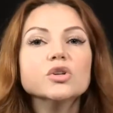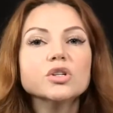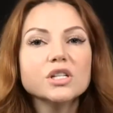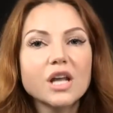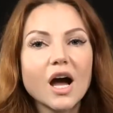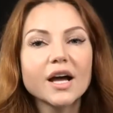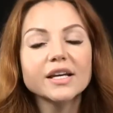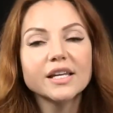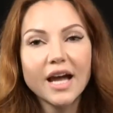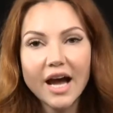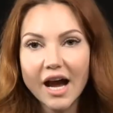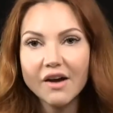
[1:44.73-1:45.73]
You're not
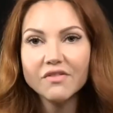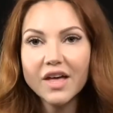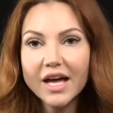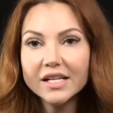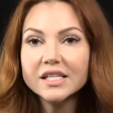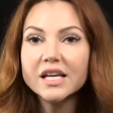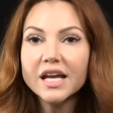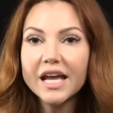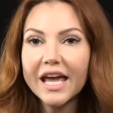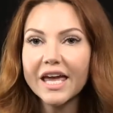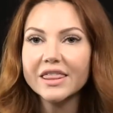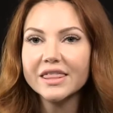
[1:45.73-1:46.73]
going to have that
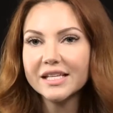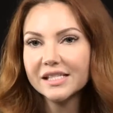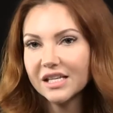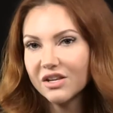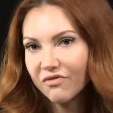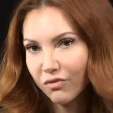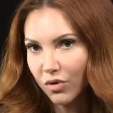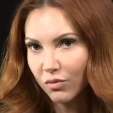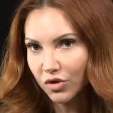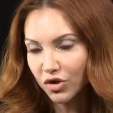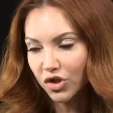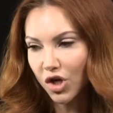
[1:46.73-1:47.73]
in these
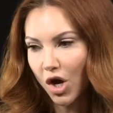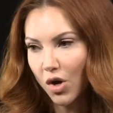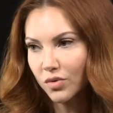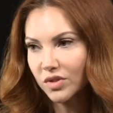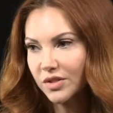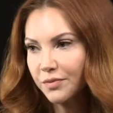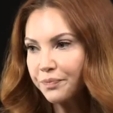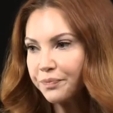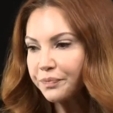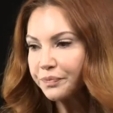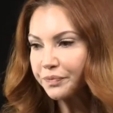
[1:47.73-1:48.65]
informal shows.